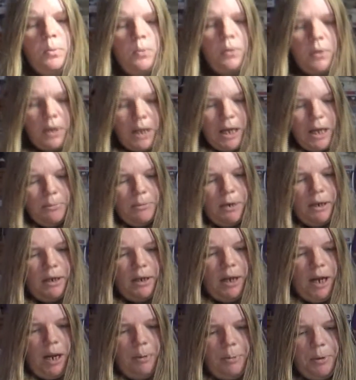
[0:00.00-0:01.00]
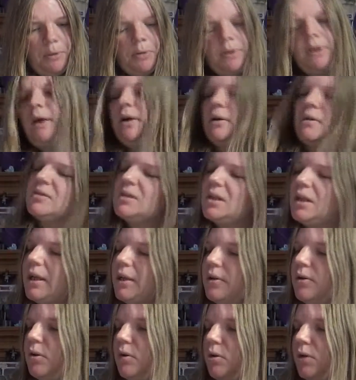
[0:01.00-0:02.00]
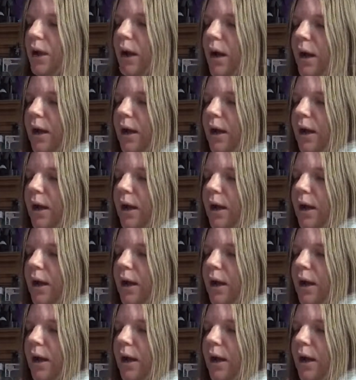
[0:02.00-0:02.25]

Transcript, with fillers: Well, I'm kind of happy with that because I like the whole